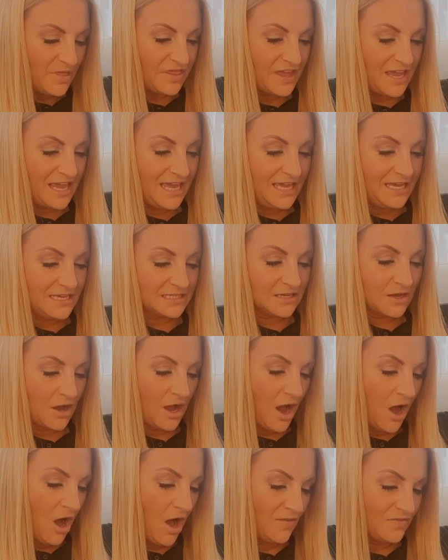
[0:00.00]
These
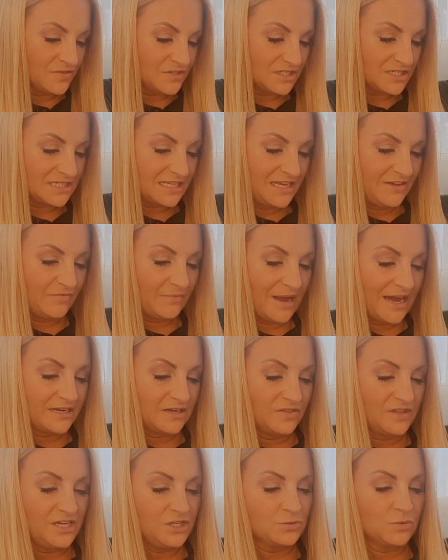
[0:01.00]
aren't Steve
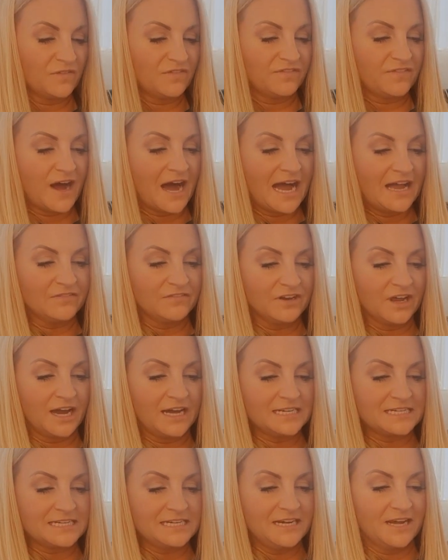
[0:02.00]
Madden. These were
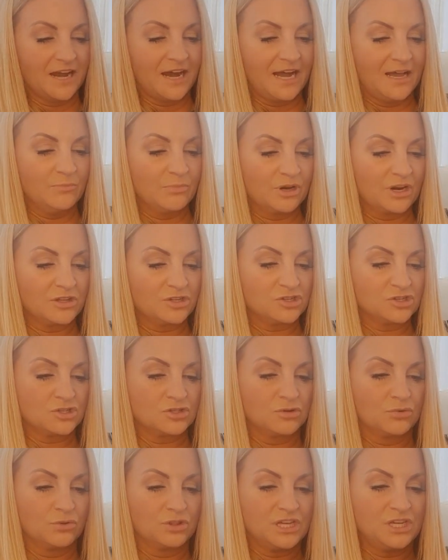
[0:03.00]
£5.99, but I just
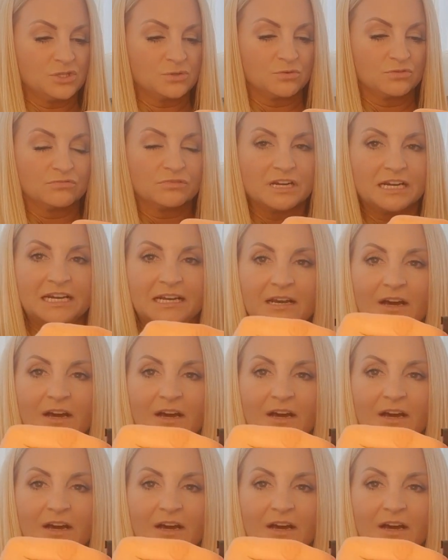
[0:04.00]
thought these were really